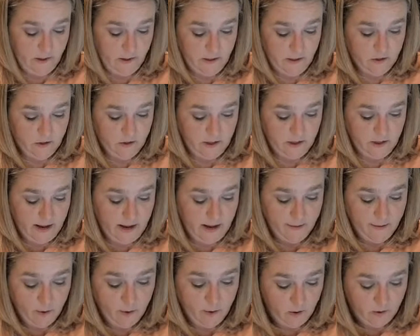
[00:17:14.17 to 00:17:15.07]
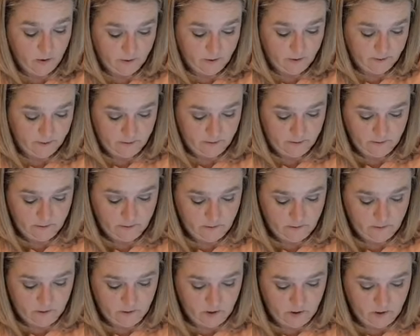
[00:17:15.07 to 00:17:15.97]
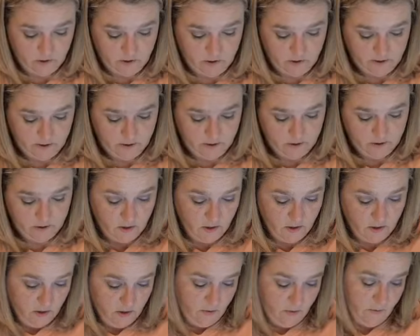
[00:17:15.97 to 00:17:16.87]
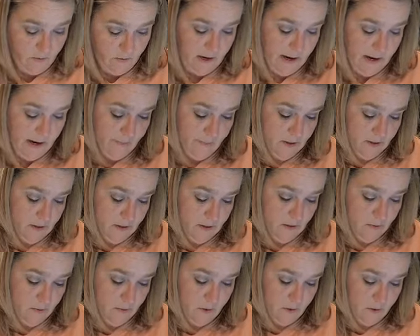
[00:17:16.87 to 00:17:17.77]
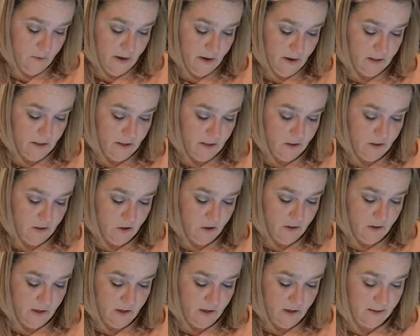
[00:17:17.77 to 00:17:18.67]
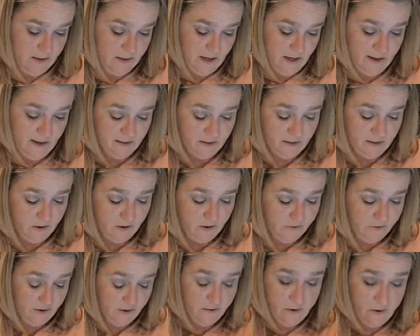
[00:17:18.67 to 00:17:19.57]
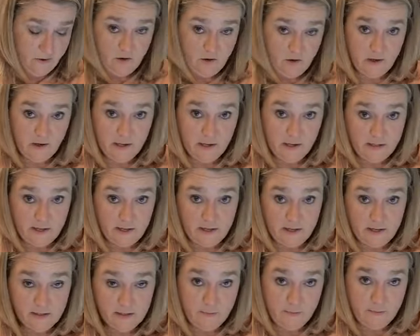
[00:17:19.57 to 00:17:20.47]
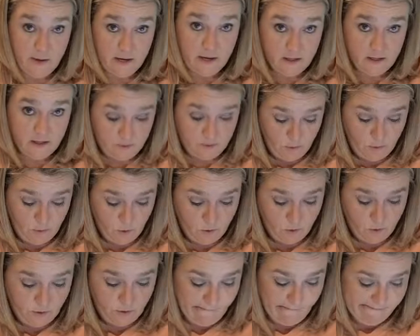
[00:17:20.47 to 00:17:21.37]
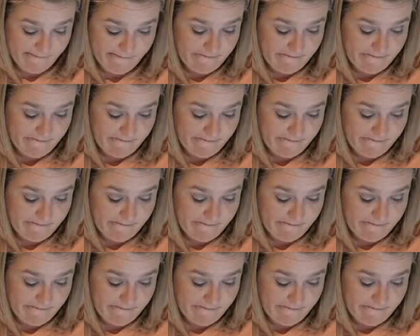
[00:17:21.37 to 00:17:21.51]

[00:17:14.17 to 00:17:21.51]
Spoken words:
I just eyeball it, just because what happens is when you make this, you can cut the ends off of, you can cut the ends and make it smaller.